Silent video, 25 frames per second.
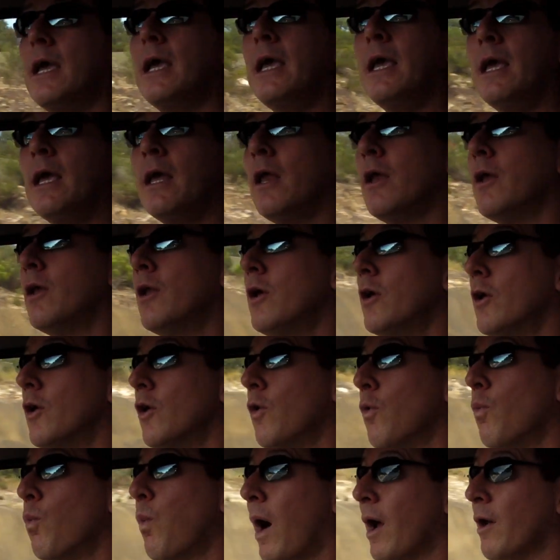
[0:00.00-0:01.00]
in
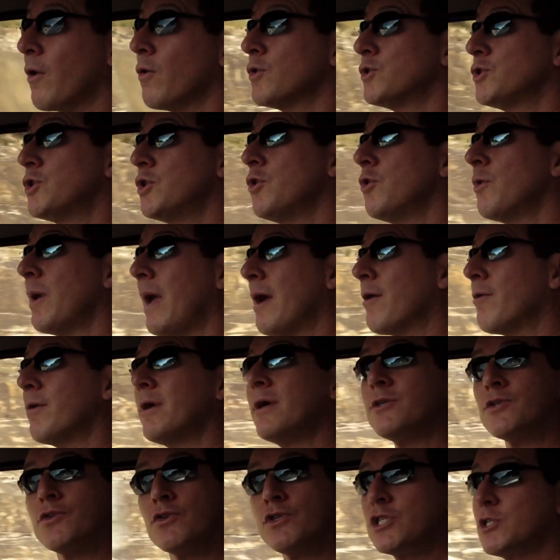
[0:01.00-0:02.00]
one or two
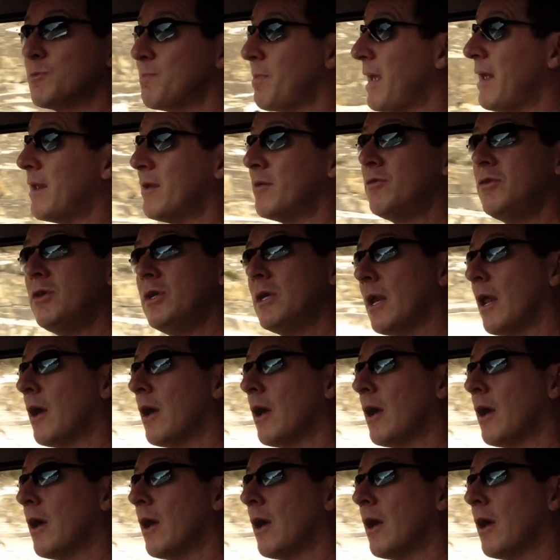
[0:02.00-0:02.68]
areas, or spend, you